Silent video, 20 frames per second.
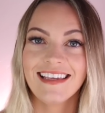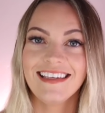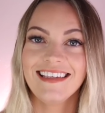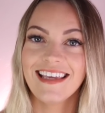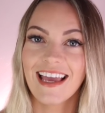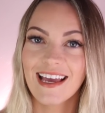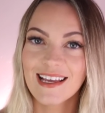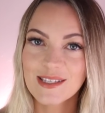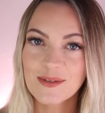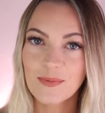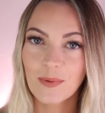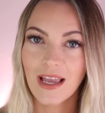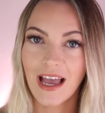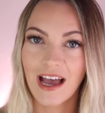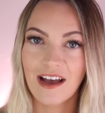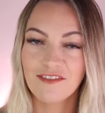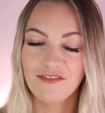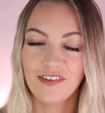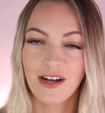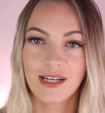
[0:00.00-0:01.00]
Yes, we
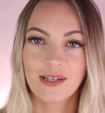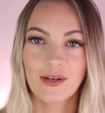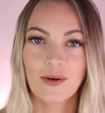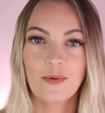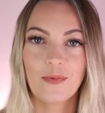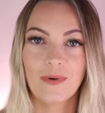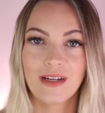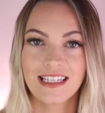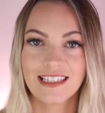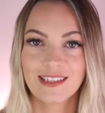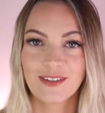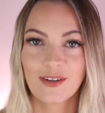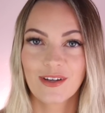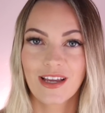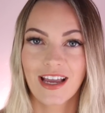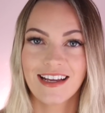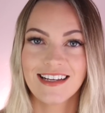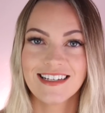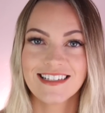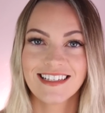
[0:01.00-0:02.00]
have found a wedding
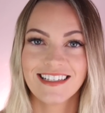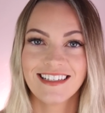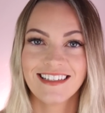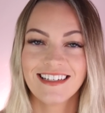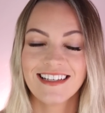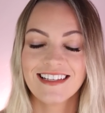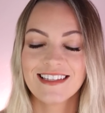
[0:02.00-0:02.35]
location.